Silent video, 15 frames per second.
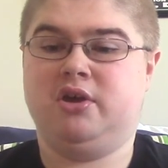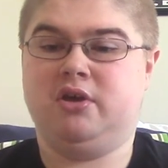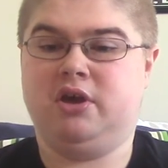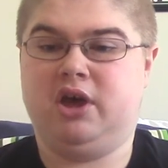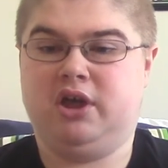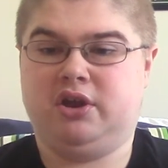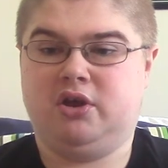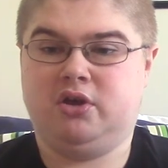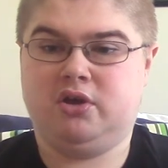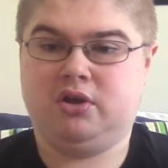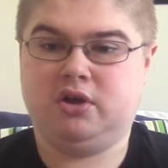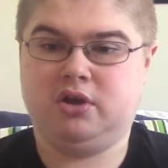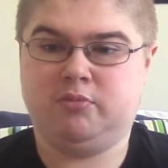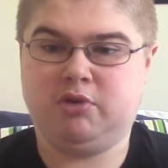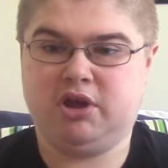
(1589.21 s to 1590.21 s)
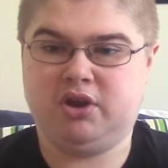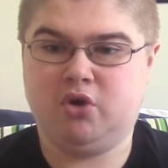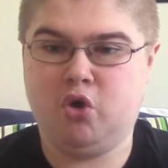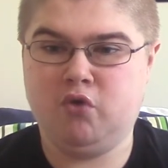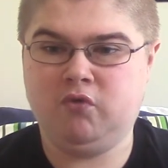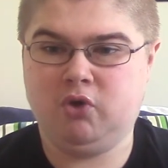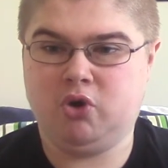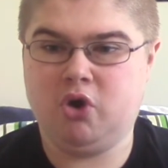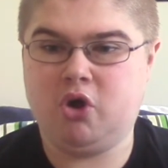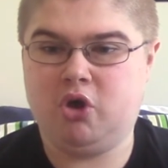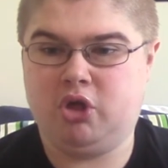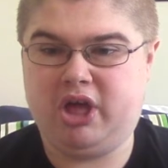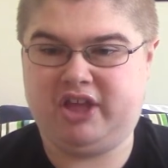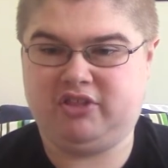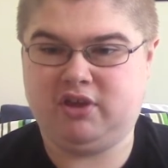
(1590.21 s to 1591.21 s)
But
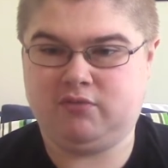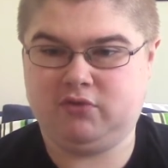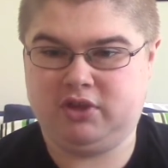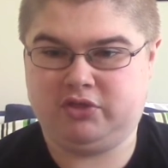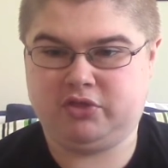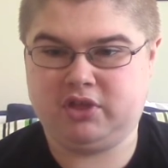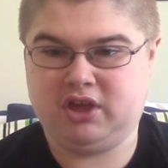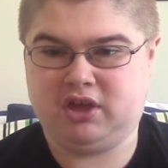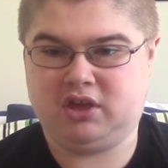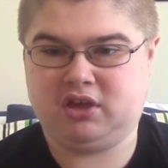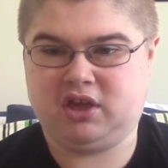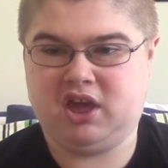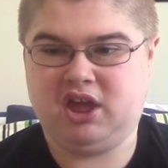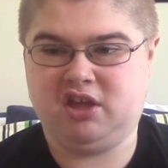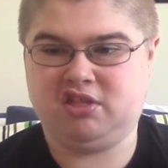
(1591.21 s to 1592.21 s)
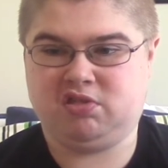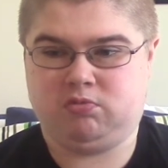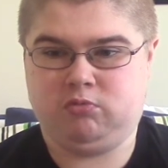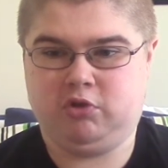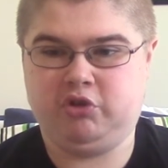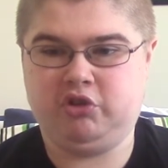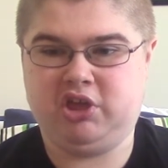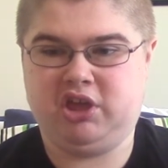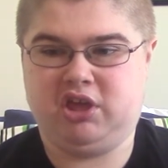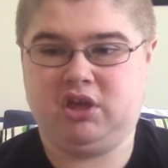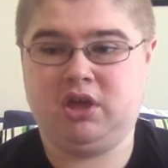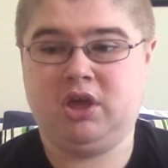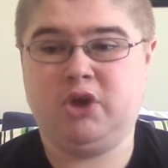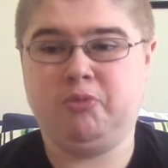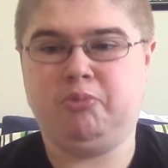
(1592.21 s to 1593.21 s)
overall, I definitely think Case really
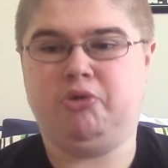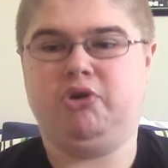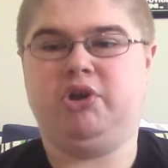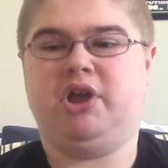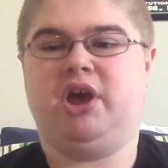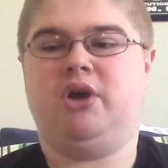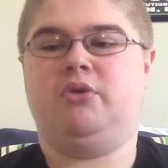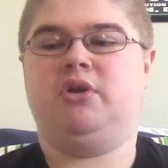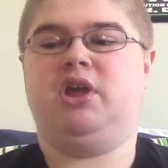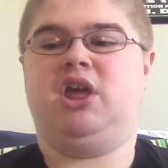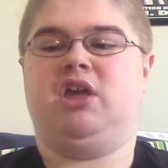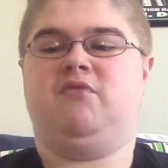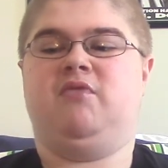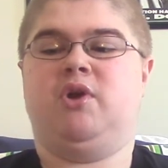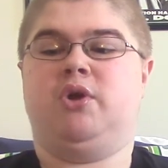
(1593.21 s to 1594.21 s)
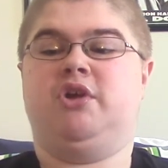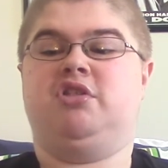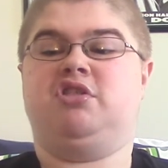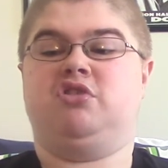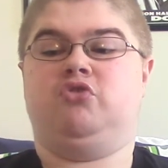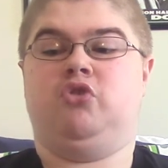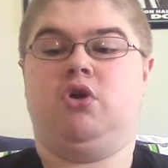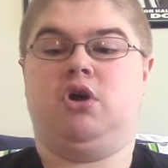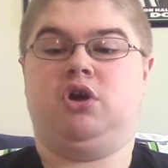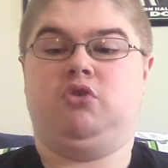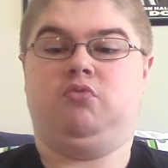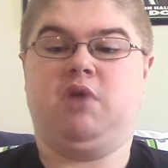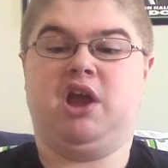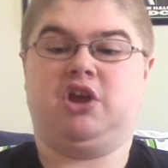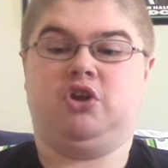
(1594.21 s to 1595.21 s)
put out a very
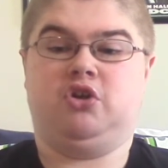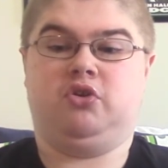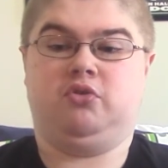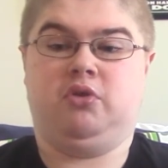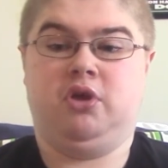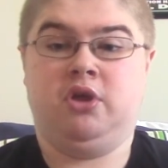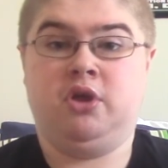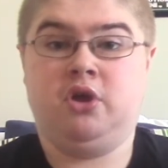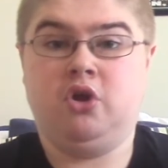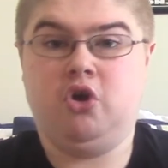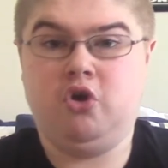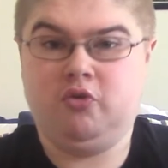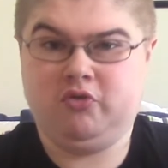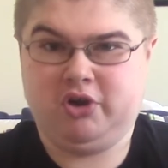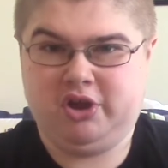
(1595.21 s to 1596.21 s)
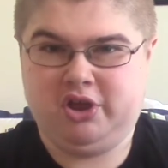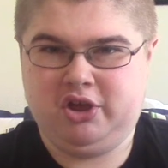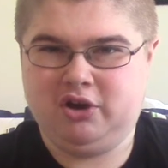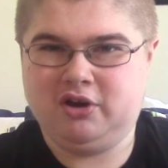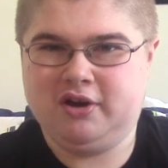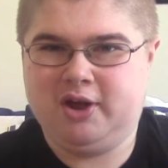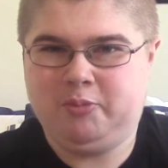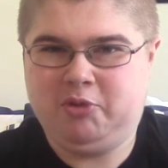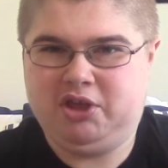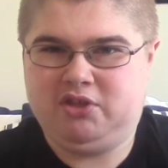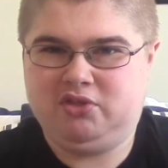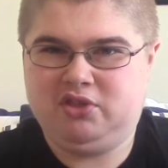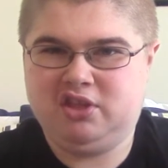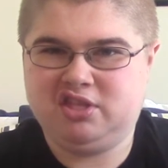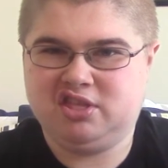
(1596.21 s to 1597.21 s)
strong record over here. I
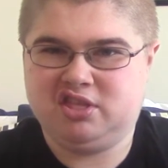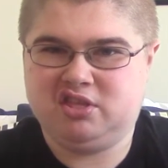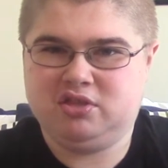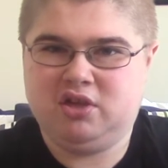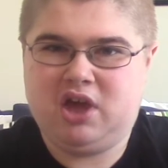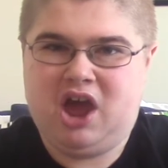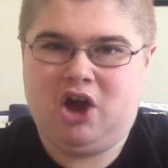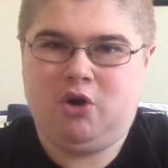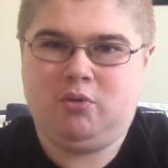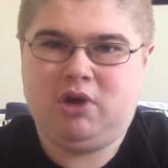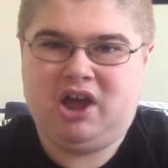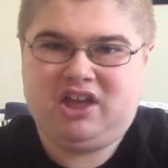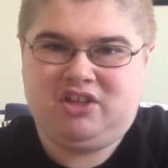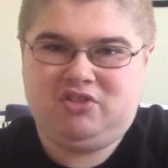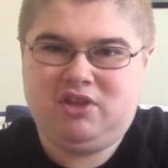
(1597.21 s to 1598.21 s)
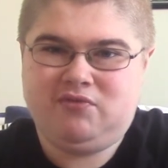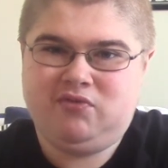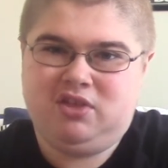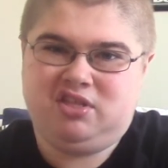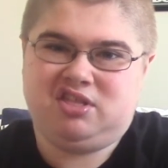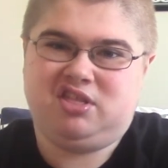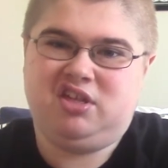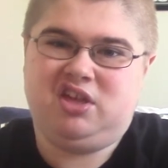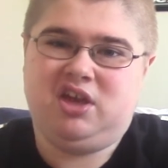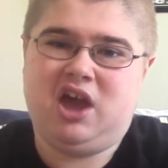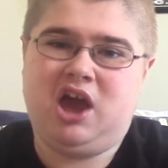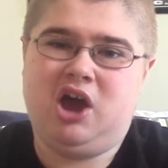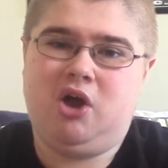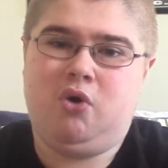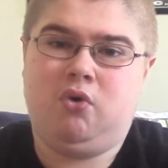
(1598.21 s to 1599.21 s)
mean, I can definitely see
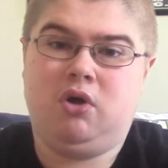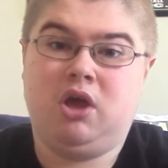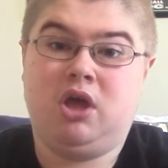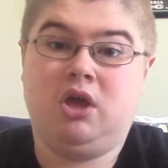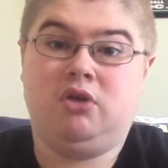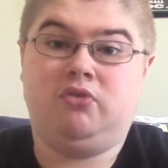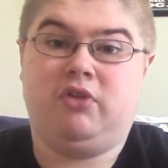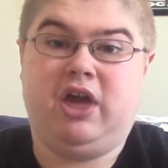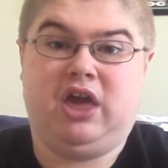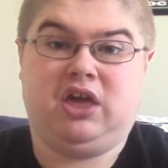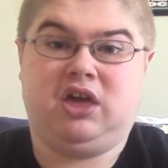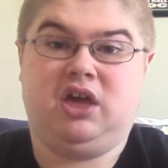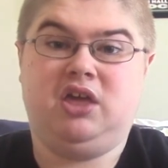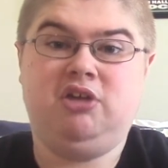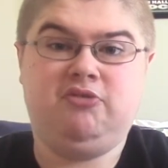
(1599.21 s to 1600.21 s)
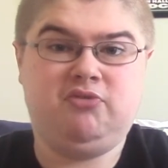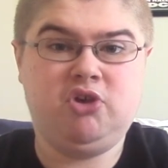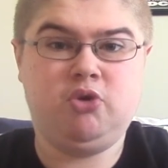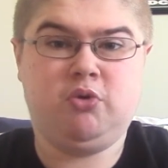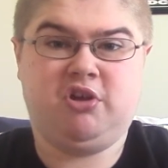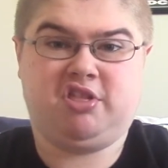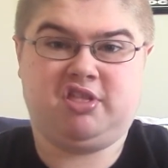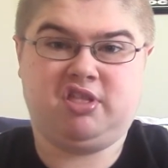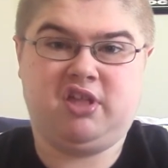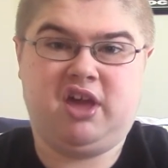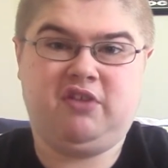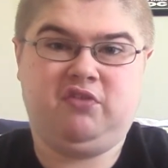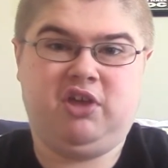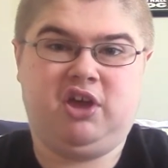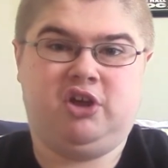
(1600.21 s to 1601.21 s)
how, like, if you were
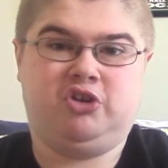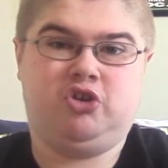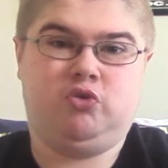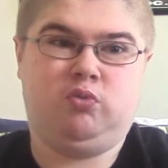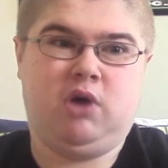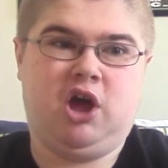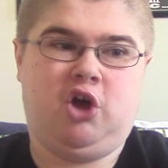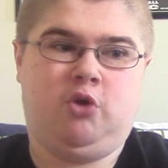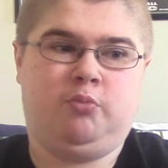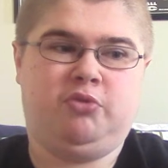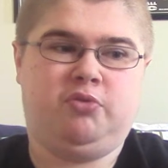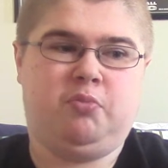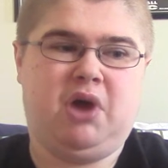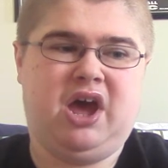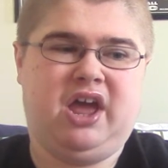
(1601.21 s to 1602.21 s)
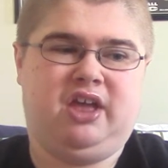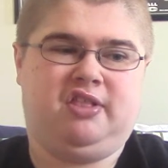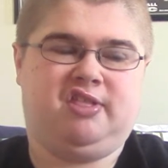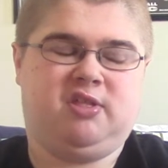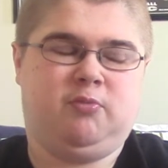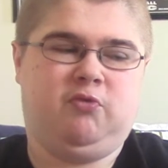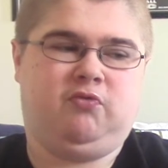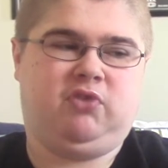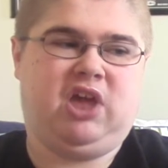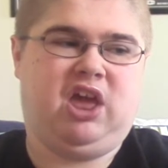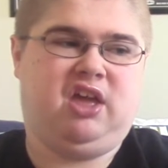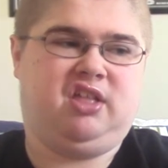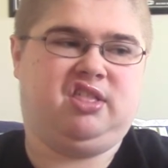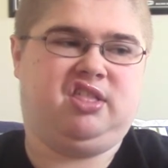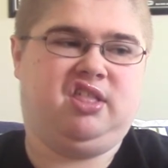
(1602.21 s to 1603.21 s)
slightly underwhelmed by some of
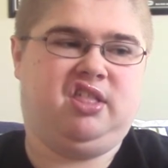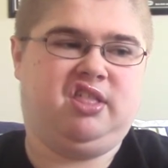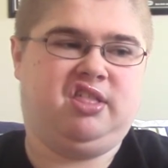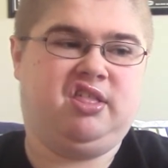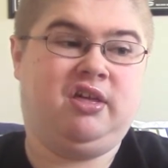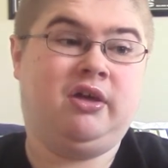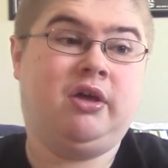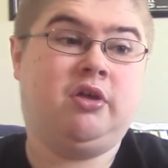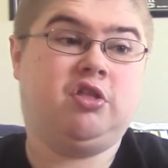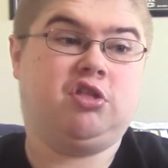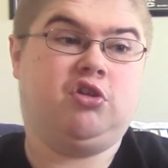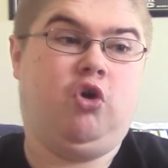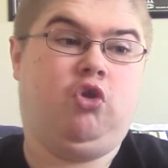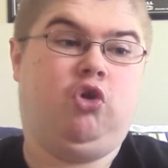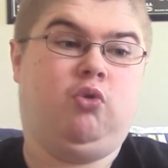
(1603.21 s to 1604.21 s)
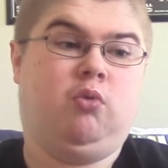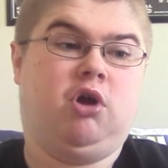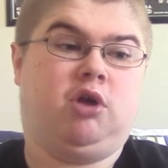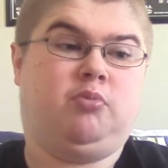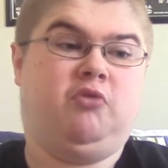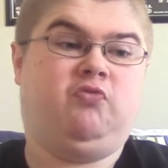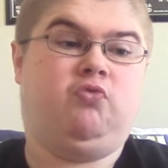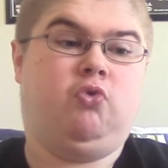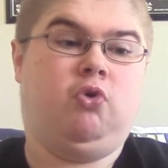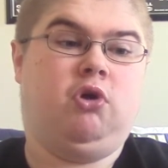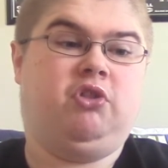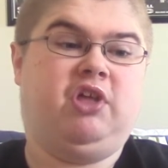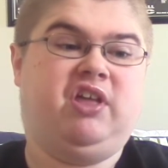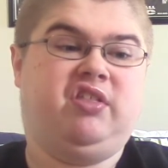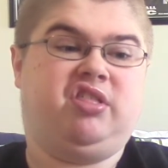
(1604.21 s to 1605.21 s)
Case's solo work before
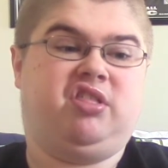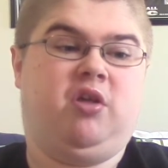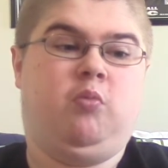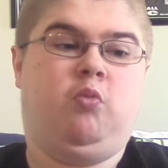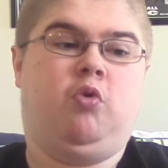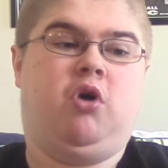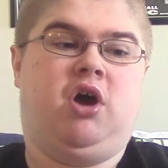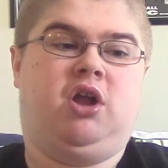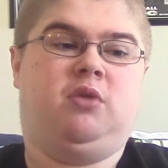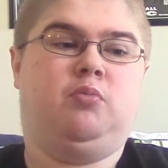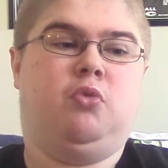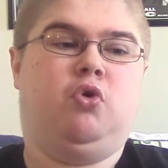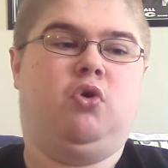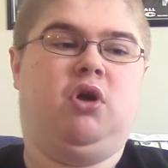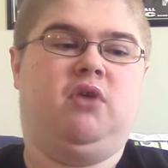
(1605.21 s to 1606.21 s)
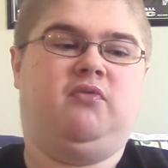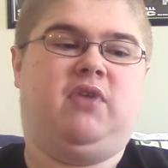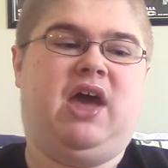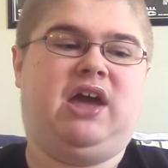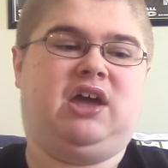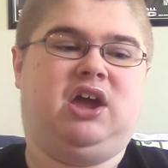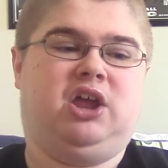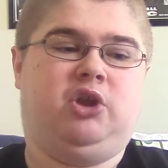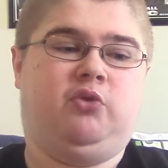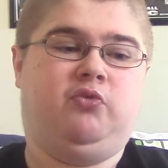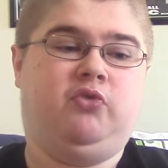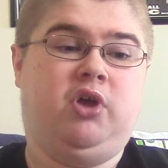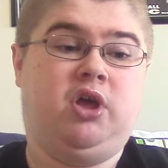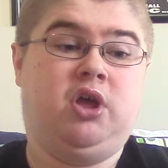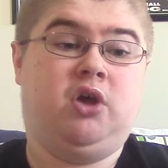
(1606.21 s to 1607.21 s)
this and want more of that kind
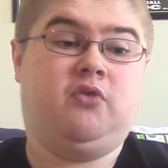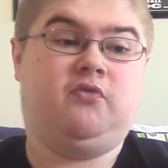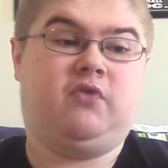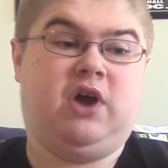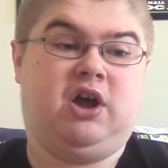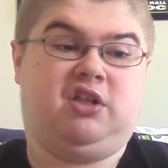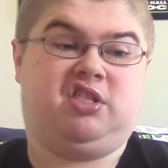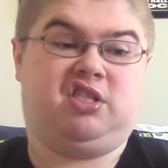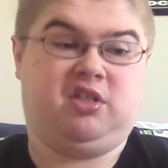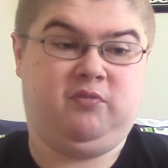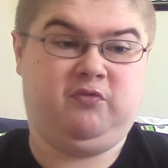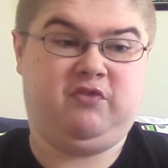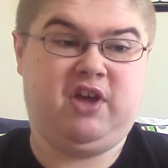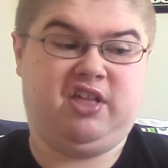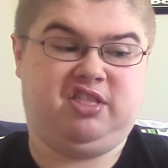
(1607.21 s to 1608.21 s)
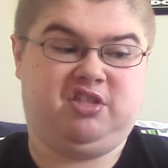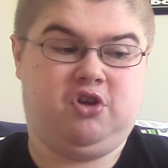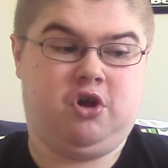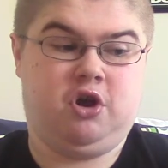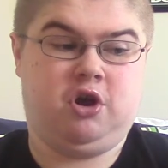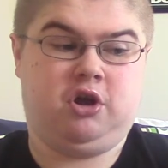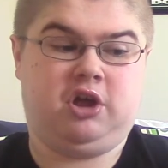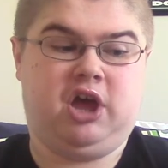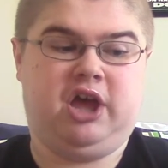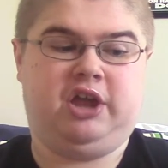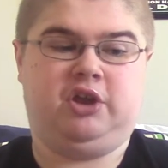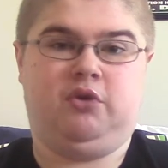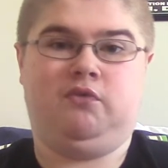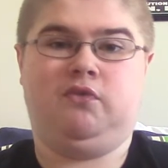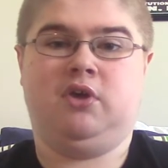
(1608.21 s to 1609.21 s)
of Fox Confessor
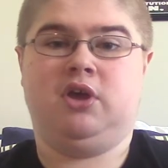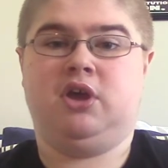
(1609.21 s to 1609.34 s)
kind of